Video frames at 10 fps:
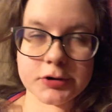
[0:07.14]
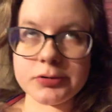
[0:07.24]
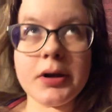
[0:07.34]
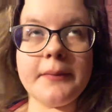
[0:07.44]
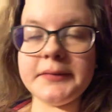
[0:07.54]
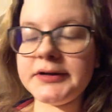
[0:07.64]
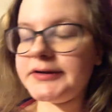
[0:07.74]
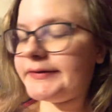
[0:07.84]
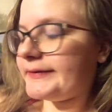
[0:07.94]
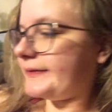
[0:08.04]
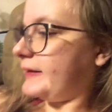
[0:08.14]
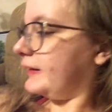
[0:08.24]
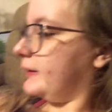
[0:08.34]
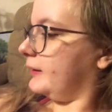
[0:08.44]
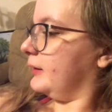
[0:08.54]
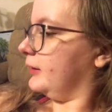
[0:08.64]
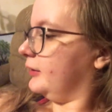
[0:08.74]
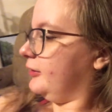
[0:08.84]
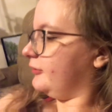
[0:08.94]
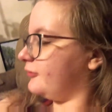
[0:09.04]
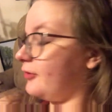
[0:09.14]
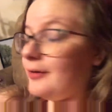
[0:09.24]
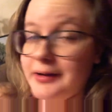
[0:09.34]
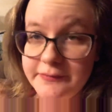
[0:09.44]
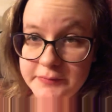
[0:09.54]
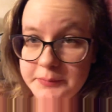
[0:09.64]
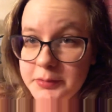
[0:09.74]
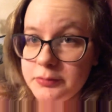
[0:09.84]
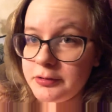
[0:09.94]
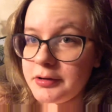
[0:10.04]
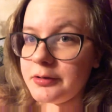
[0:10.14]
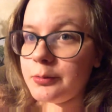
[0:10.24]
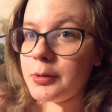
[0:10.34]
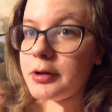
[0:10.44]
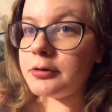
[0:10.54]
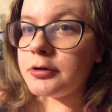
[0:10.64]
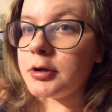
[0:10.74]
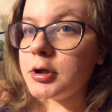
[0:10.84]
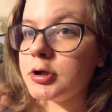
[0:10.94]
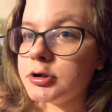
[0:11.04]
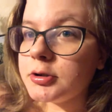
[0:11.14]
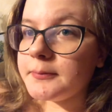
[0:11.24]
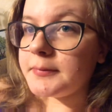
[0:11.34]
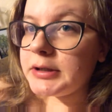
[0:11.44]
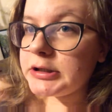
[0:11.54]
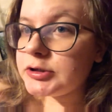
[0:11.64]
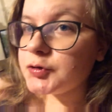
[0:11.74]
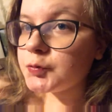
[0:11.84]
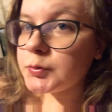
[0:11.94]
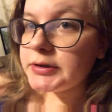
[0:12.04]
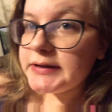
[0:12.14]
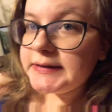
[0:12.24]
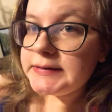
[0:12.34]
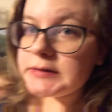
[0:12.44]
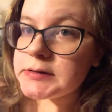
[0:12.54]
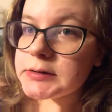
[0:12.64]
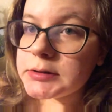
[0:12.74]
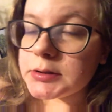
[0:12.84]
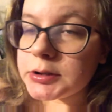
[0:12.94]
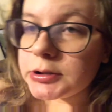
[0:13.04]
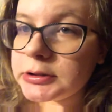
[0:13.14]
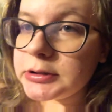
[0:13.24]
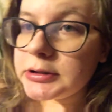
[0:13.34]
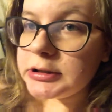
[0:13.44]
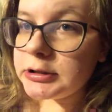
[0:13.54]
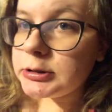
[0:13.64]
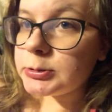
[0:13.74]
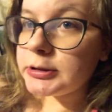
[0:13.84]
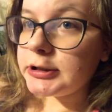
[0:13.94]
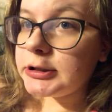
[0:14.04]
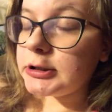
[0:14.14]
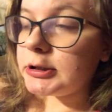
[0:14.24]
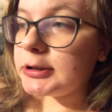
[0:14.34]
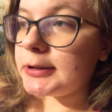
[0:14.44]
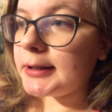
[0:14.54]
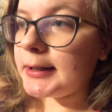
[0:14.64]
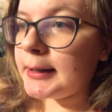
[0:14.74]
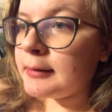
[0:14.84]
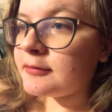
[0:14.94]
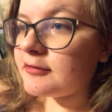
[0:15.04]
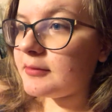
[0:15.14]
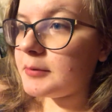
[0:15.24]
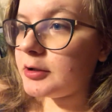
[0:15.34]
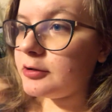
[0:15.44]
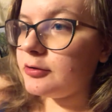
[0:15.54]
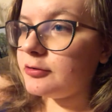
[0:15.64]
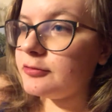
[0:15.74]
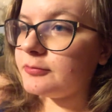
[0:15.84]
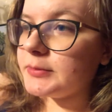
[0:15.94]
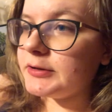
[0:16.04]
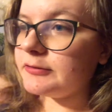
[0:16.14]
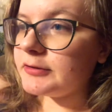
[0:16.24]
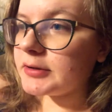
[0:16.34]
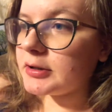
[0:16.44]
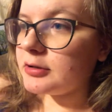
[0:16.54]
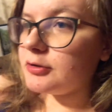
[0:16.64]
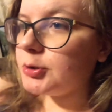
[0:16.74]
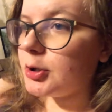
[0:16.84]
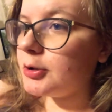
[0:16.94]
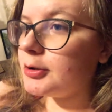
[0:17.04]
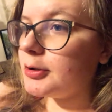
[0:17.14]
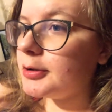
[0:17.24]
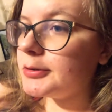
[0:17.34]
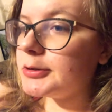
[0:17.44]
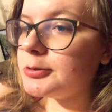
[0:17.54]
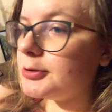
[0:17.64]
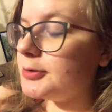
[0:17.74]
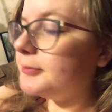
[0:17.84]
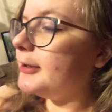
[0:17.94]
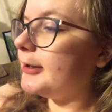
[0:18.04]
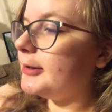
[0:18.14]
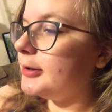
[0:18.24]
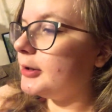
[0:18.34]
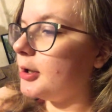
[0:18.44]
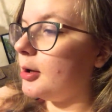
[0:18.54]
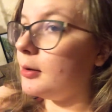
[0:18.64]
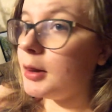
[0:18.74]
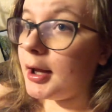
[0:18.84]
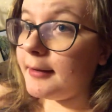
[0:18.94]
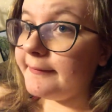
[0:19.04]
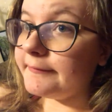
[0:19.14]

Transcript: I meant to say, sorry I haven't posted in a while, but I just wanted to get on here and say Merry Christmas and do y'all a little update on life.